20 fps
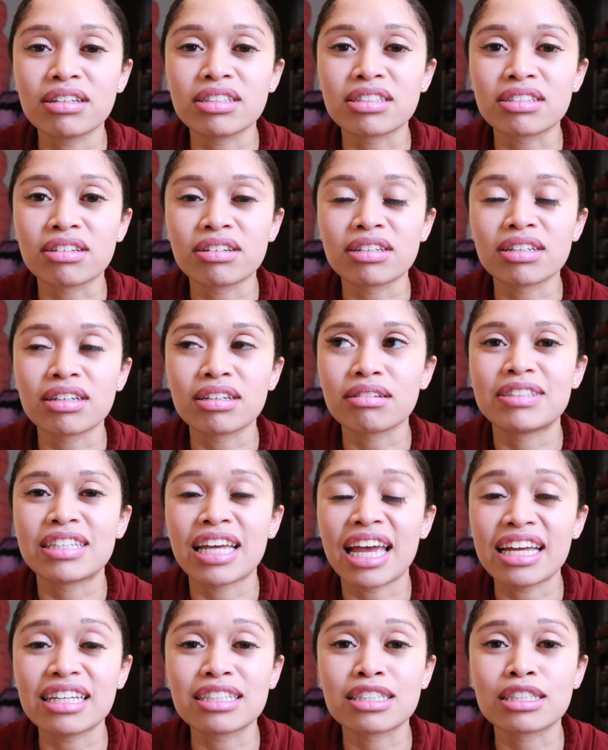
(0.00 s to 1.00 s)
it's gonna
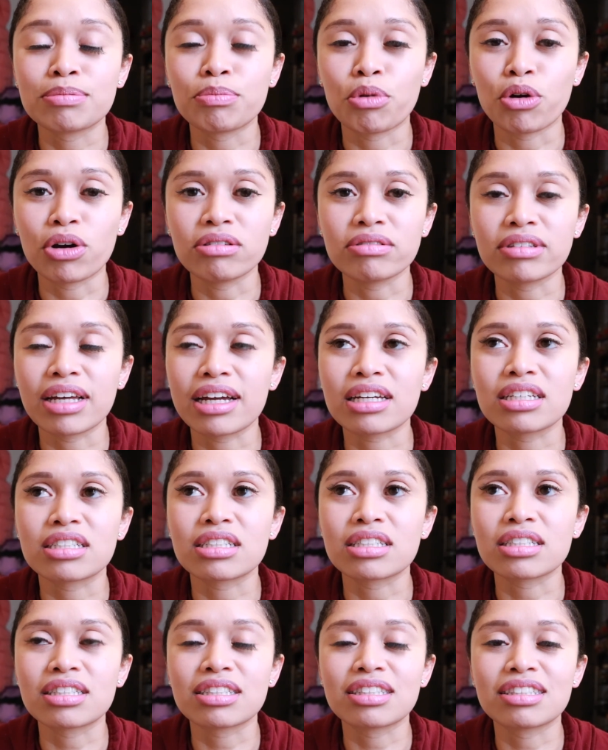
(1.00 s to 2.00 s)
taste spoiled. Like,
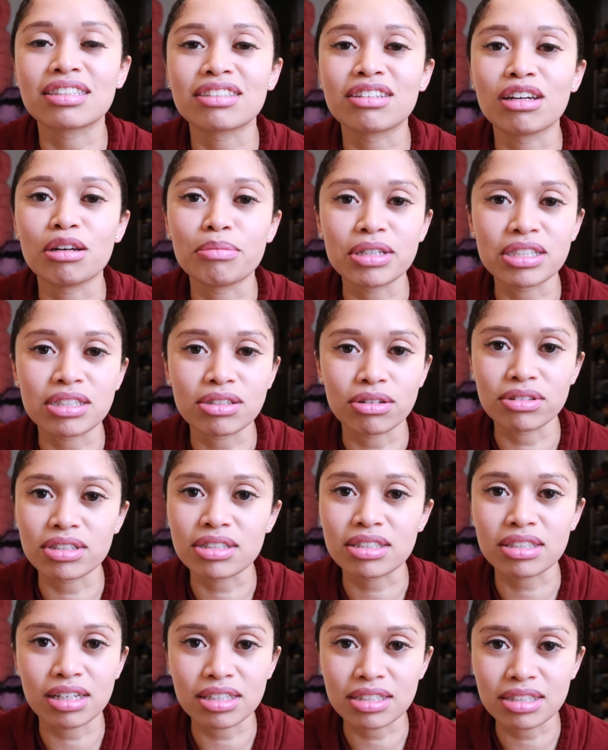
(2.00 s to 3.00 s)
it's just gonna be so
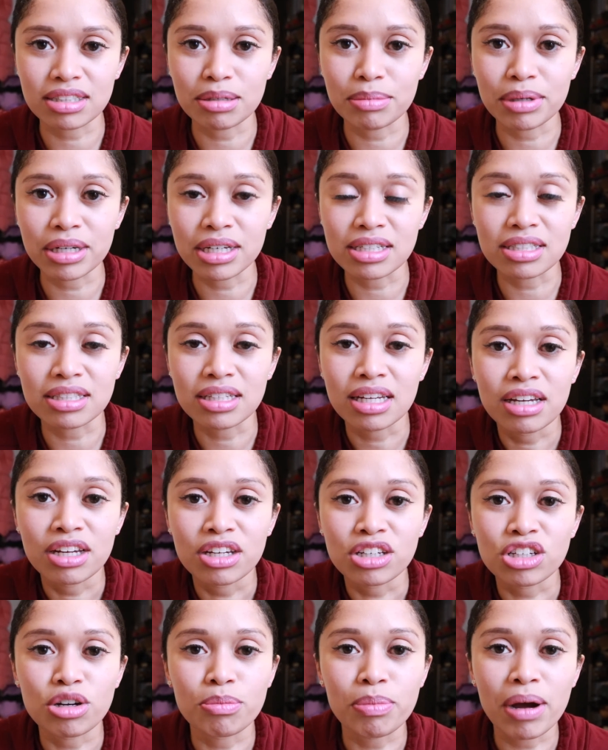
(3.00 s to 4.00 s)
disgusting because
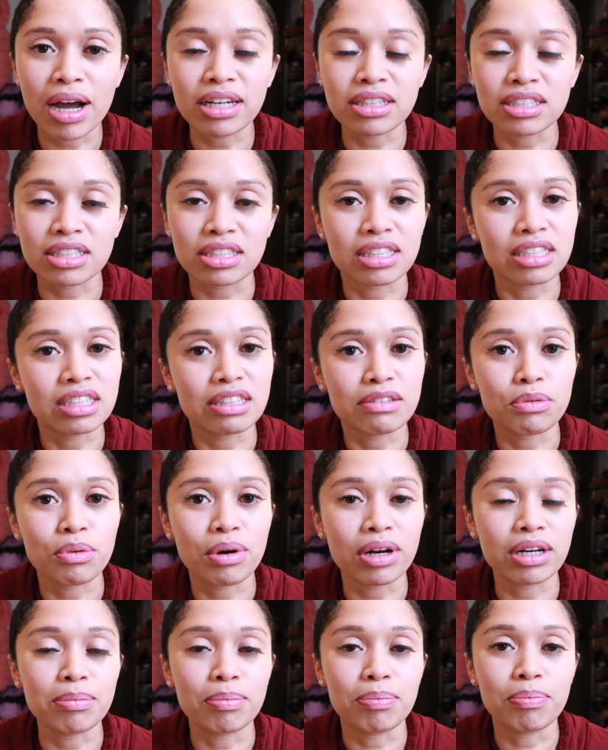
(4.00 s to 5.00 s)
your body just doesn't even
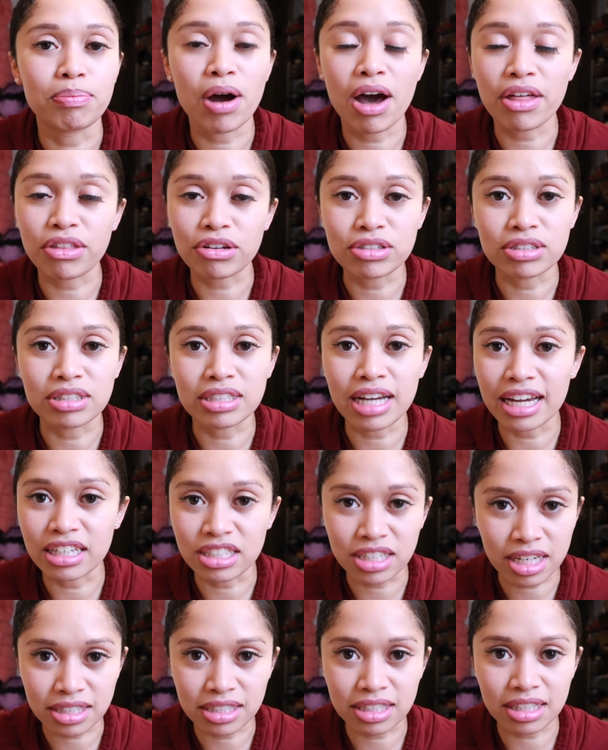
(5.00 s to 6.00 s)
want to bother
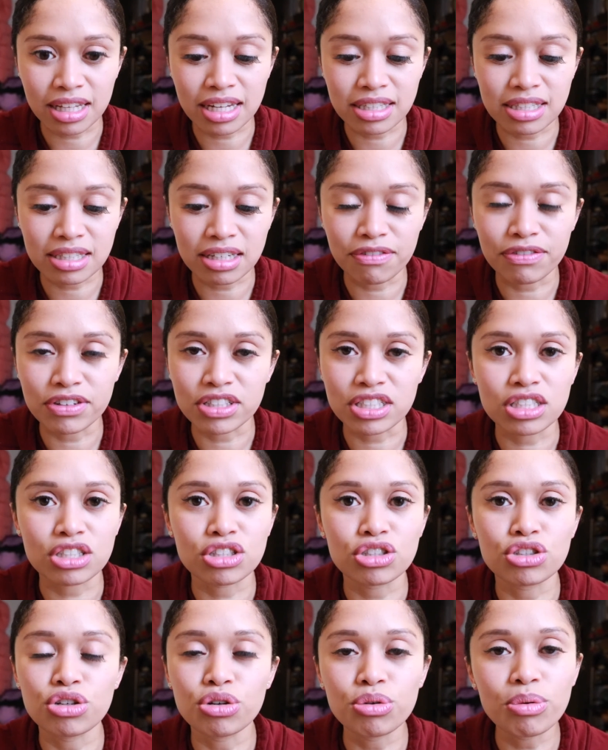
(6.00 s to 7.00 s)
digesting that stuff. It's
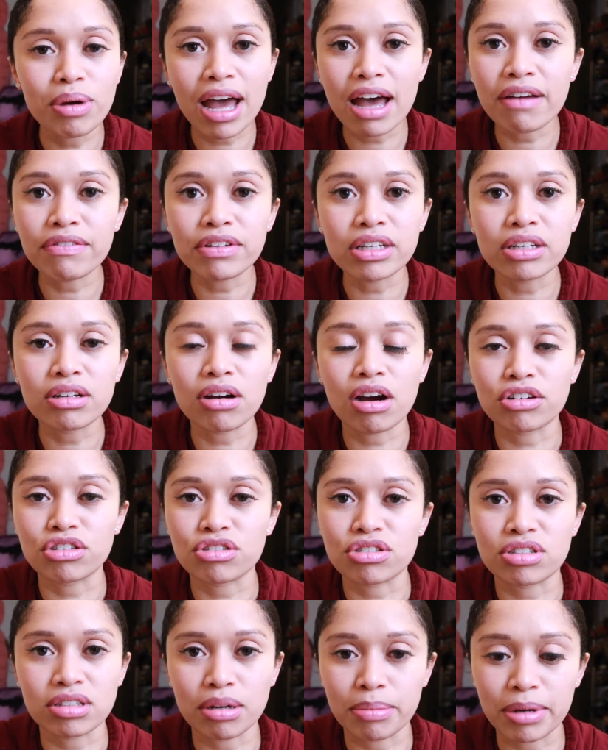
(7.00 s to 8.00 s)
just too heavy on
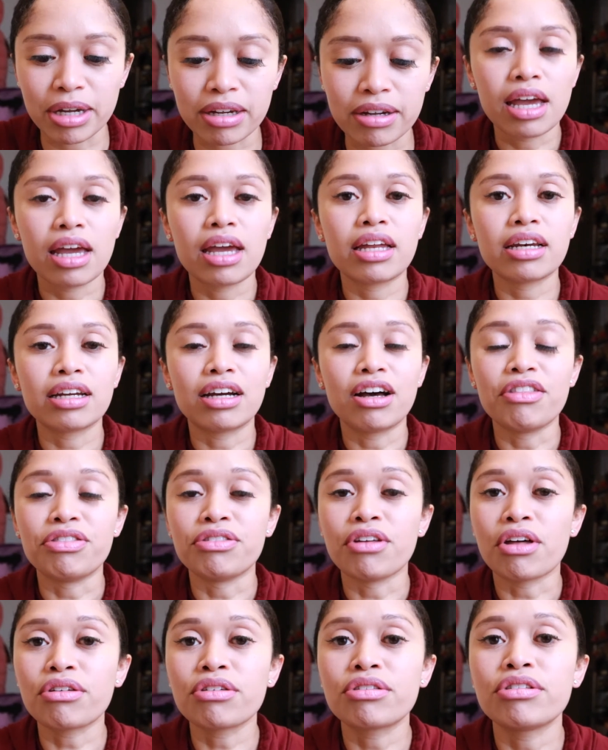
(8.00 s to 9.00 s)
your stomach. And
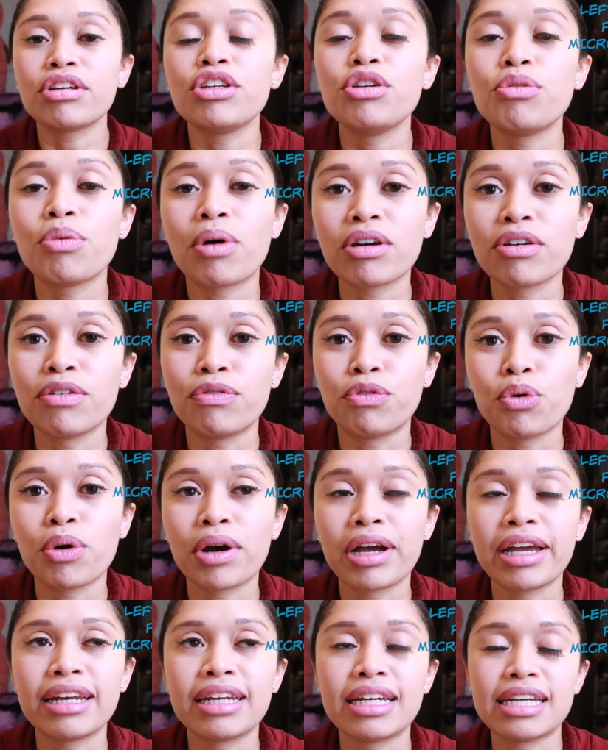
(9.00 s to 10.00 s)
another thing you want to
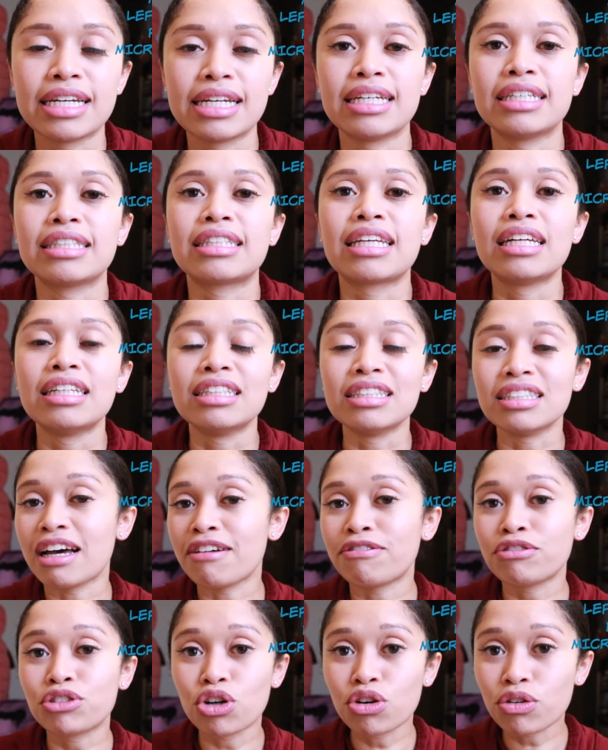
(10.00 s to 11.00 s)
avoid is
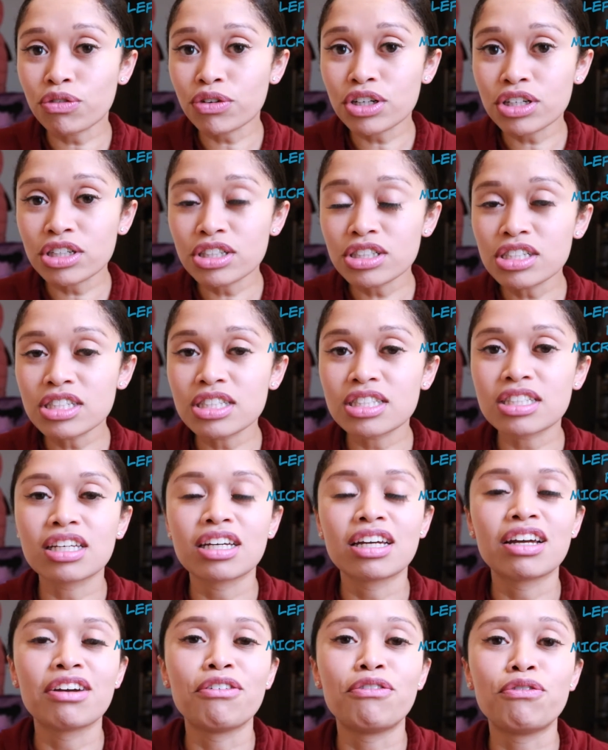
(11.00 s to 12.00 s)
leftovers,
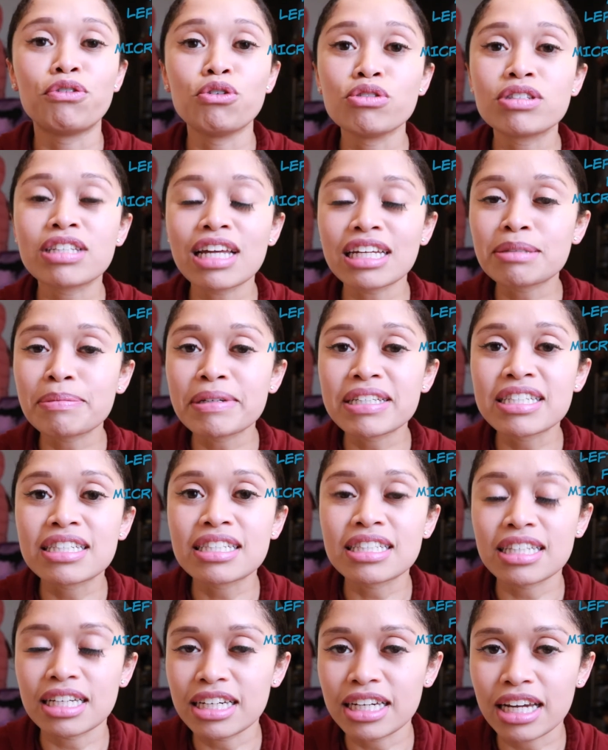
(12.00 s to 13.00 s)
foods that's been
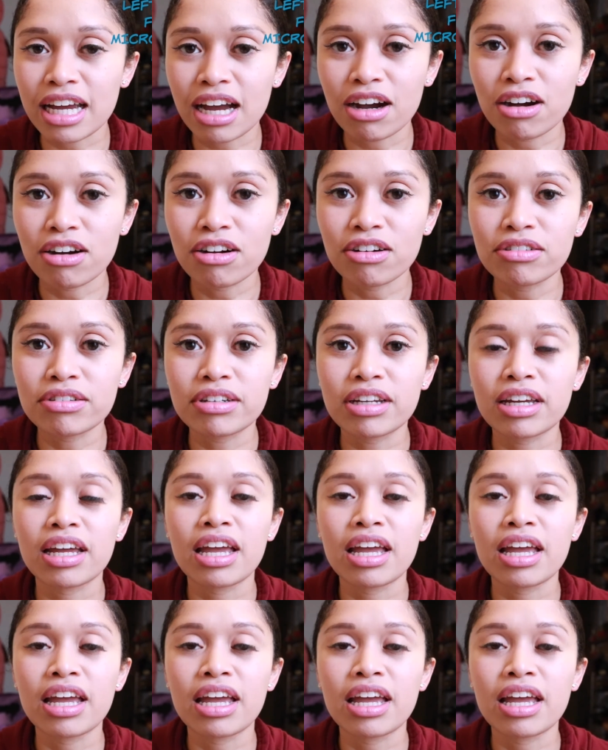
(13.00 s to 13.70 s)
sitting out,